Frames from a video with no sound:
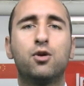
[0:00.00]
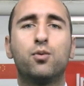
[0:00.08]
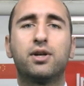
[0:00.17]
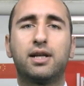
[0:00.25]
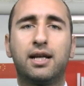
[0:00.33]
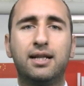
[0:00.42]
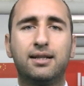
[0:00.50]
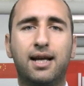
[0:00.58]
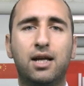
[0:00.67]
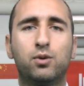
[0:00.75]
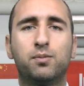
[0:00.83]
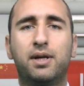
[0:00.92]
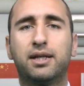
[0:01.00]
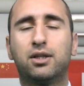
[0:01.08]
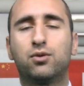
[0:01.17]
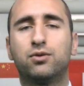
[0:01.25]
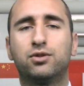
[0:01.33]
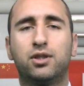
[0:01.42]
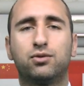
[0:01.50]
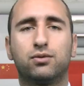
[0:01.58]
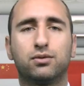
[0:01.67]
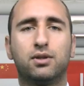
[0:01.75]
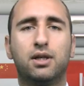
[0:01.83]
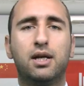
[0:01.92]
were in line with market
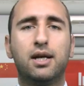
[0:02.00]
consensus.